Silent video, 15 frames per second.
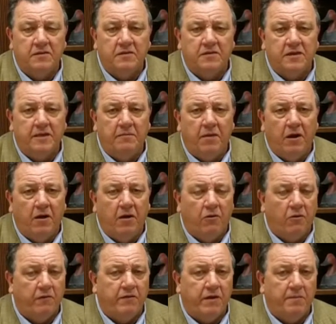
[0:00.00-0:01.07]
t-ball,
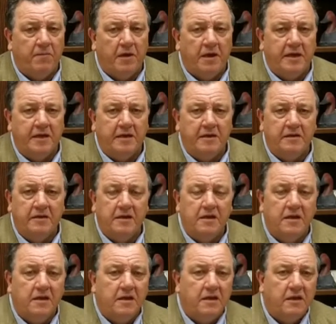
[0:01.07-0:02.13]
or if they're playing,
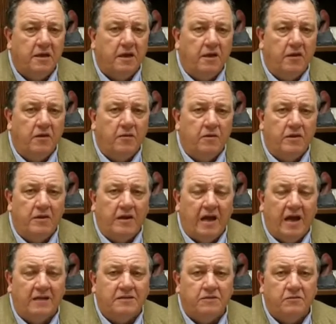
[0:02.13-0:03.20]
you know, in
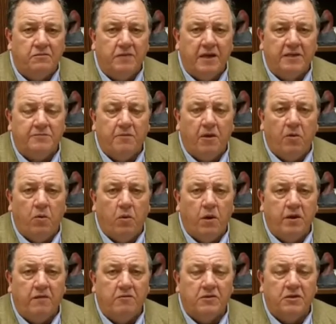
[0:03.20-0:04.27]
high school baseball,
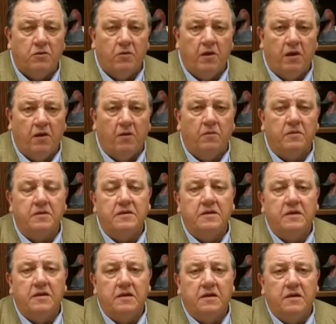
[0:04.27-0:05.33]
whatever's going on
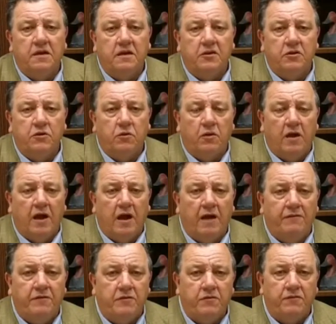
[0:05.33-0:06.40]
in your life
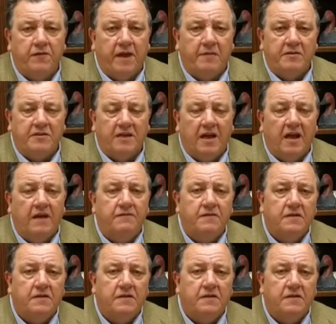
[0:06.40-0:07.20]
and your family's life.